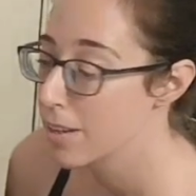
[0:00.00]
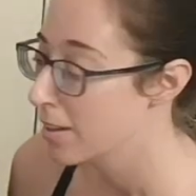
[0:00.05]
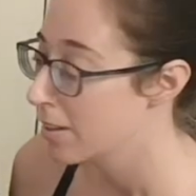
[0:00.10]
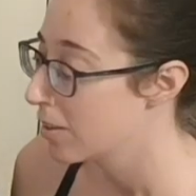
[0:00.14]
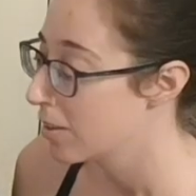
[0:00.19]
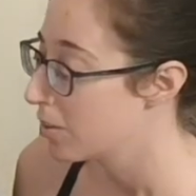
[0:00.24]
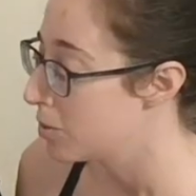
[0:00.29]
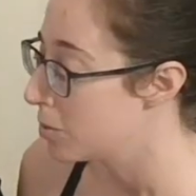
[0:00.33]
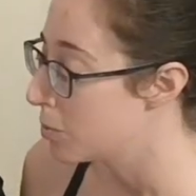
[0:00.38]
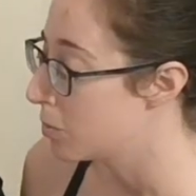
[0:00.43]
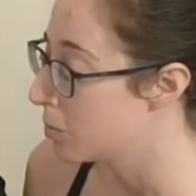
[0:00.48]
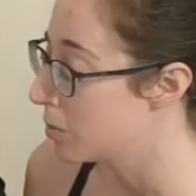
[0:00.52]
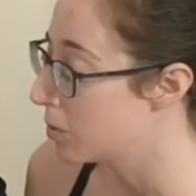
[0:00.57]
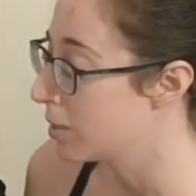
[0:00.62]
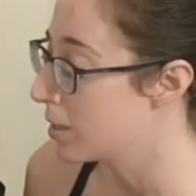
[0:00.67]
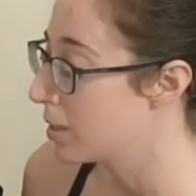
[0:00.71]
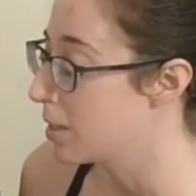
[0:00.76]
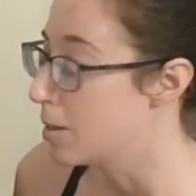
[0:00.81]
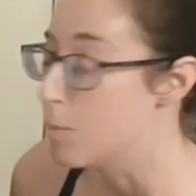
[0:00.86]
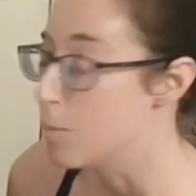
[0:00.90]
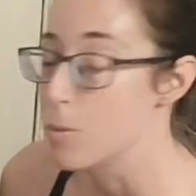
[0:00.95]
you want to
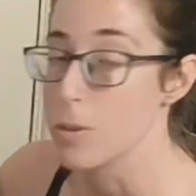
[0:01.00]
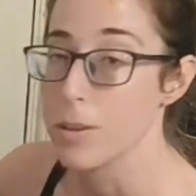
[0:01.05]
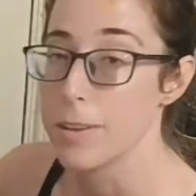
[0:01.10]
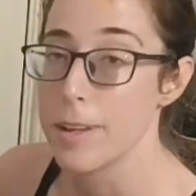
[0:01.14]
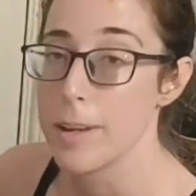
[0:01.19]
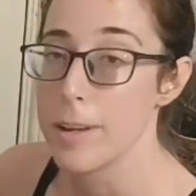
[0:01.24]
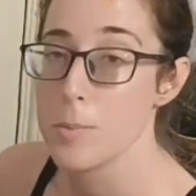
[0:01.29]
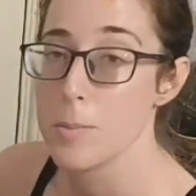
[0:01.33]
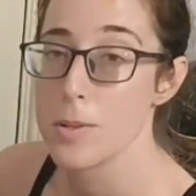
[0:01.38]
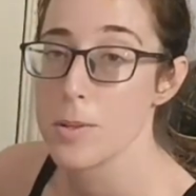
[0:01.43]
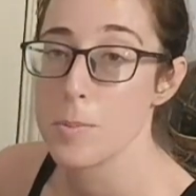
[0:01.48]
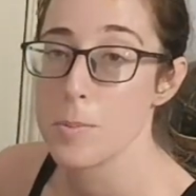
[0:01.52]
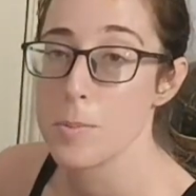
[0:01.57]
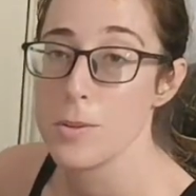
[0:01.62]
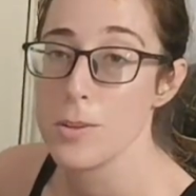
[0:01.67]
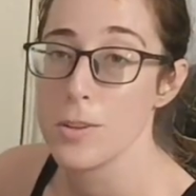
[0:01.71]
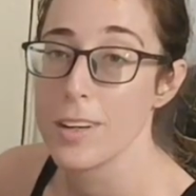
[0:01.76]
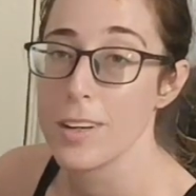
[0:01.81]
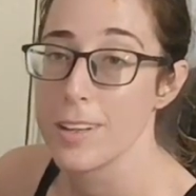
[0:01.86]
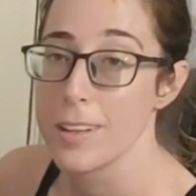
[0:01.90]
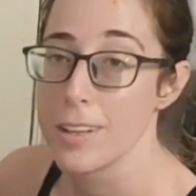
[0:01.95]
keep your laptop and your
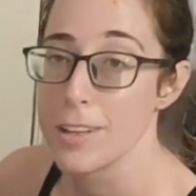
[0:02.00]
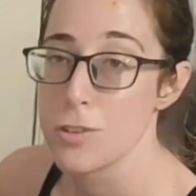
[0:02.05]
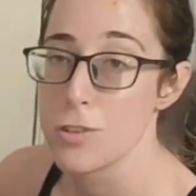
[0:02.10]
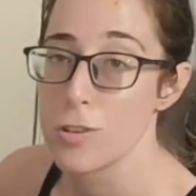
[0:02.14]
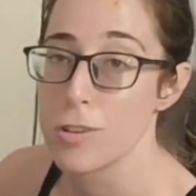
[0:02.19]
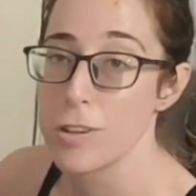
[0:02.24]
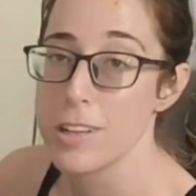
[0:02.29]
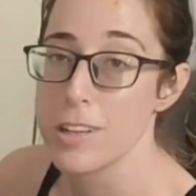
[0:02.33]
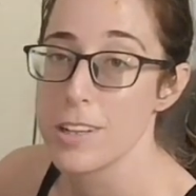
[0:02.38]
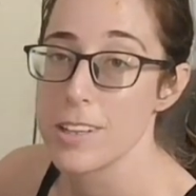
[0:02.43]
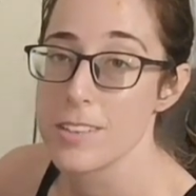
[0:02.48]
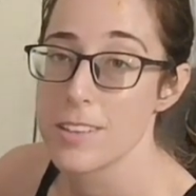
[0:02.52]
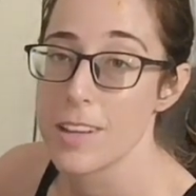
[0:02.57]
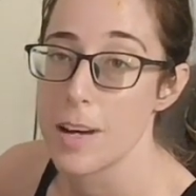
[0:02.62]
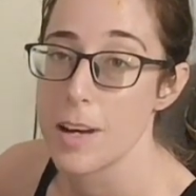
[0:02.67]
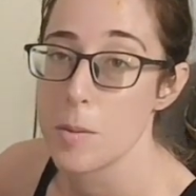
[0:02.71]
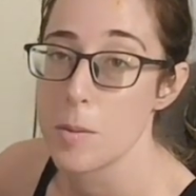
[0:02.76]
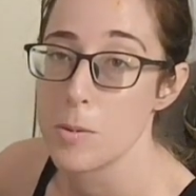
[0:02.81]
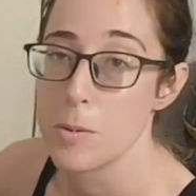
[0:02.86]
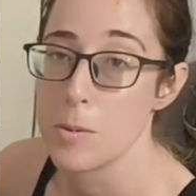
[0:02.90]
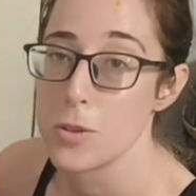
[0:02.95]
electronics up
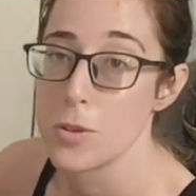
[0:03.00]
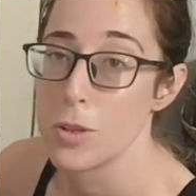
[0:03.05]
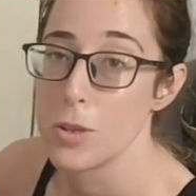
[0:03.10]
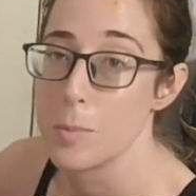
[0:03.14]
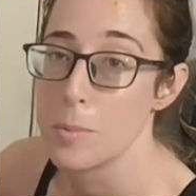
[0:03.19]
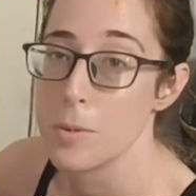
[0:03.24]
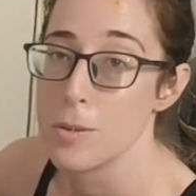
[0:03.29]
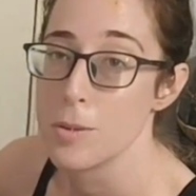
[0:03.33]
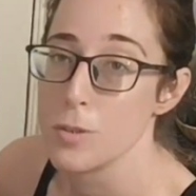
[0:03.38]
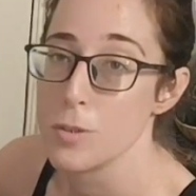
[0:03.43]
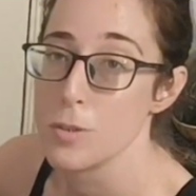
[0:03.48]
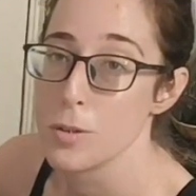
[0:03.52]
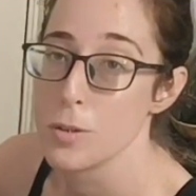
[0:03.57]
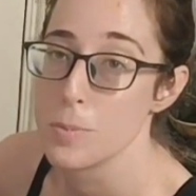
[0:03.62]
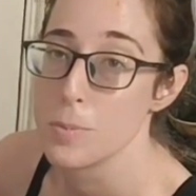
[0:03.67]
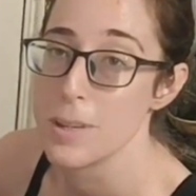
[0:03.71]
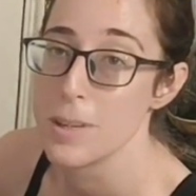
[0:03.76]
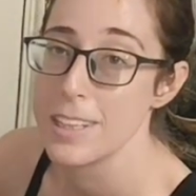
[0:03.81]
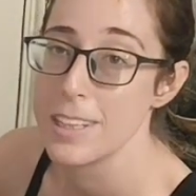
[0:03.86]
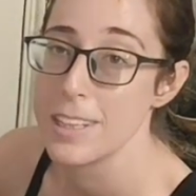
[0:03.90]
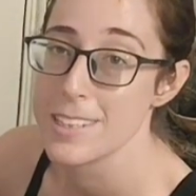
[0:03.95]
on top of your
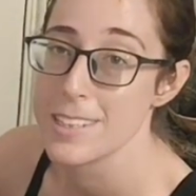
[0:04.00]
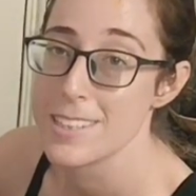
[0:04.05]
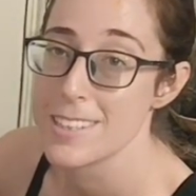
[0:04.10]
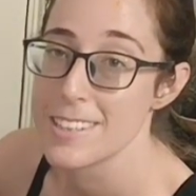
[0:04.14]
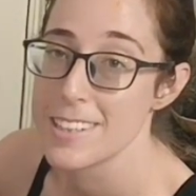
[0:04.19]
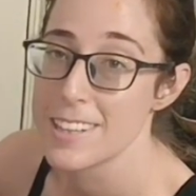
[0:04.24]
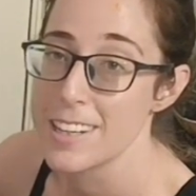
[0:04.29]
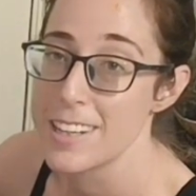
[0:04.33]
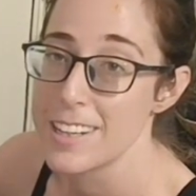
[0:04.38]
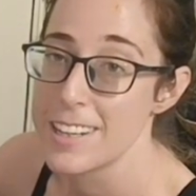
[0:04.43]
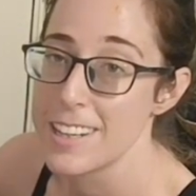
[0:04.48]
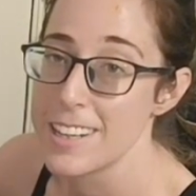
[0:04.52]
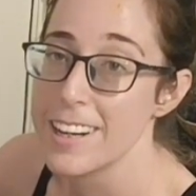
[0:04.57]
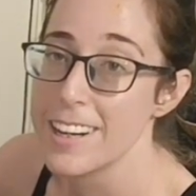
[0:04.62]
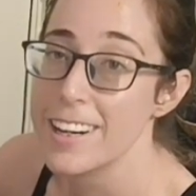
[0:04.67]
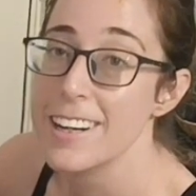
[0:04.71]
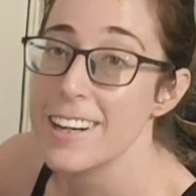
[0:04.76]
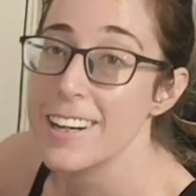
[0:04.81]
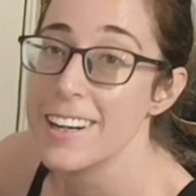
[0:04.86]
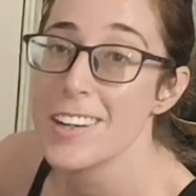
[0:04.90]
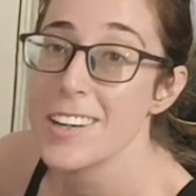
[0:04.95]
pillion seat here,
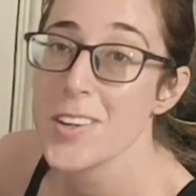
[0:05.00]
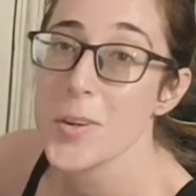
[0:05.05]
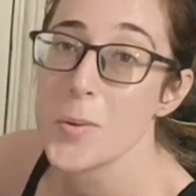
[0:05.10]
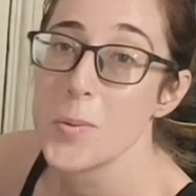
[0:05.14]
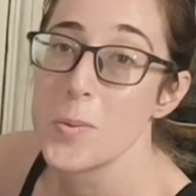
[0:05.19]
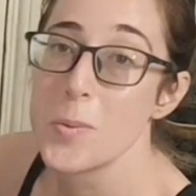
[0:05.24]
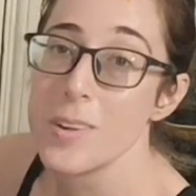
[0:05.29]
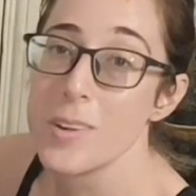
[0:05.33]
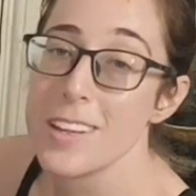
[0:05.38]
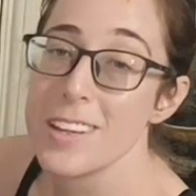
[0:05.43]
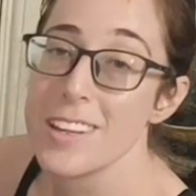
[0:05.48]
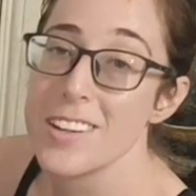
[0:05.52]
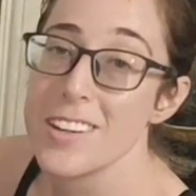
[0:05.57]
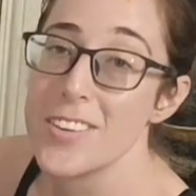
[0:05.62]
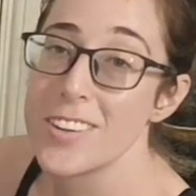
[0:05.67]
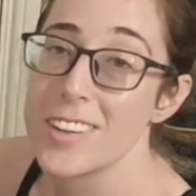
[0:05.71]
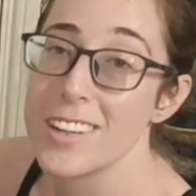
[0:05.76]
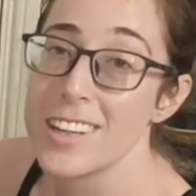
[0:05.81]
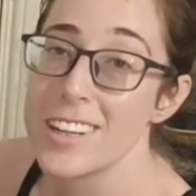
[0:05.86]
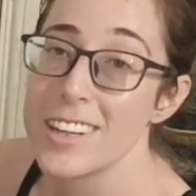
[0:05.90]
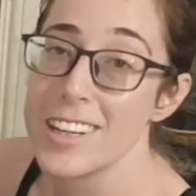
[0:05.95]
where they're not going
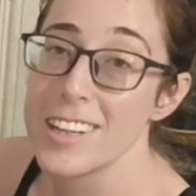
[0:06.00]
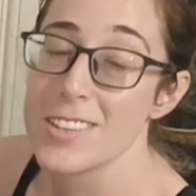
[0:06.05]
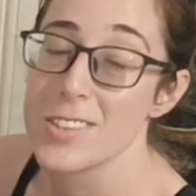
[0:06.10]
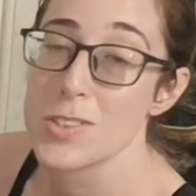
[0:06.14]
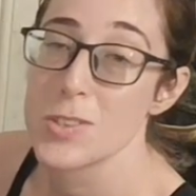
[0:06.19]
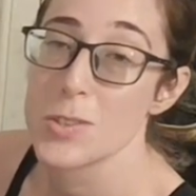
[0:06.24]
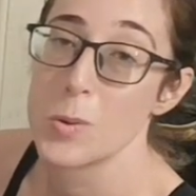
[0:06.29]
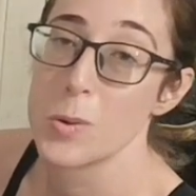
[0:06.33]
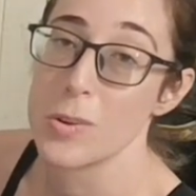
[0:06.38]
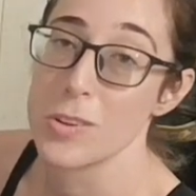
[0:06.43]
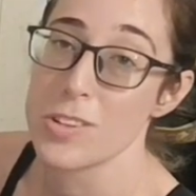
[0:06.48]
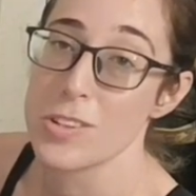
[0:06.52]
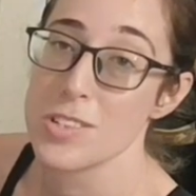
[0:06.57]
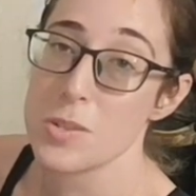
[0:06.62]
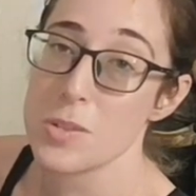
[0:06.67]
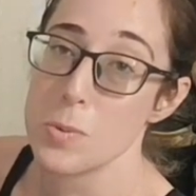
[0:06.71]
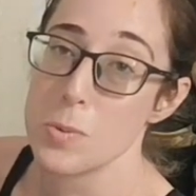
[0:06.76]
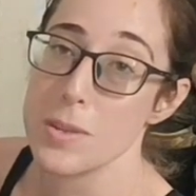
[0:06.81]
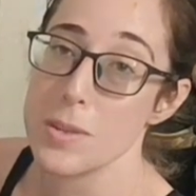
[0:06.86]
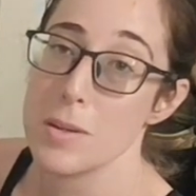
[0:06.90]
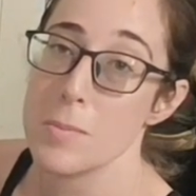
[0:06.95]
to get squashed
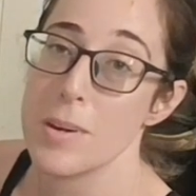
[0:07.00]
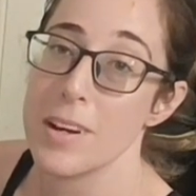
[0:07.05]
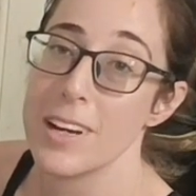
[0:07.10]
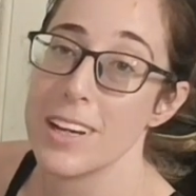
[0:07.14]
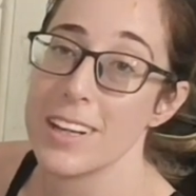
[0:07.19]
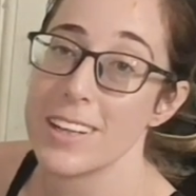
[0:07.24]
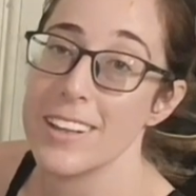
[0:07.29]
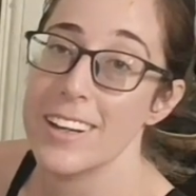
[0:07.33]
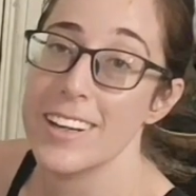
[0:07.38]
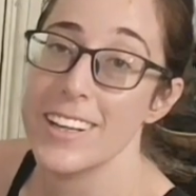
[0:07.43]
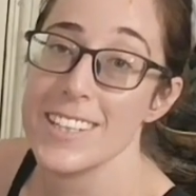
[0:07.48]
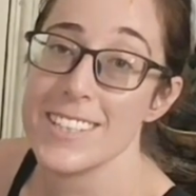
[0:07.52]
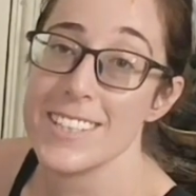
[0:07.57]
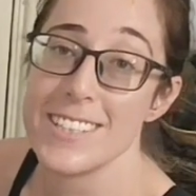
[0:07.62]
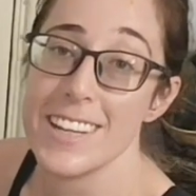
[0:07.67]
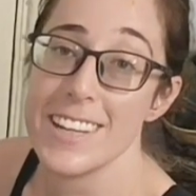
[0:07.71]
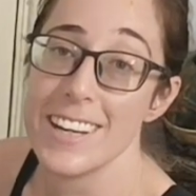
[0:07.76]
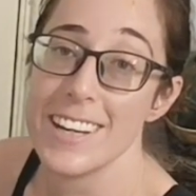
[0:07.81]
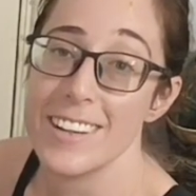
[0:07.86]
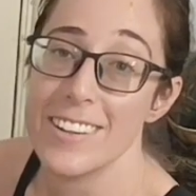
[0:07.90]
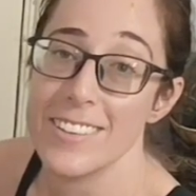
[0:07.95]
when the bike lies
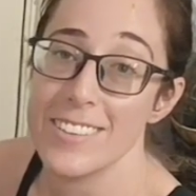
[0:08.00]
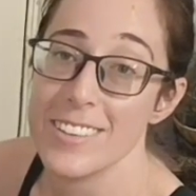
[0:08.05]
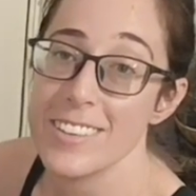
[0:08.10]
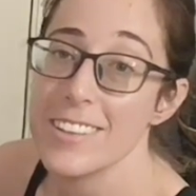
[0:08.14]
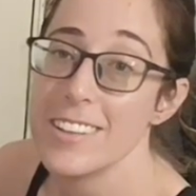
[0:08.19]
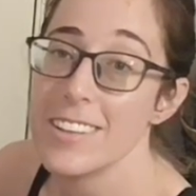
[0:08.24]
down.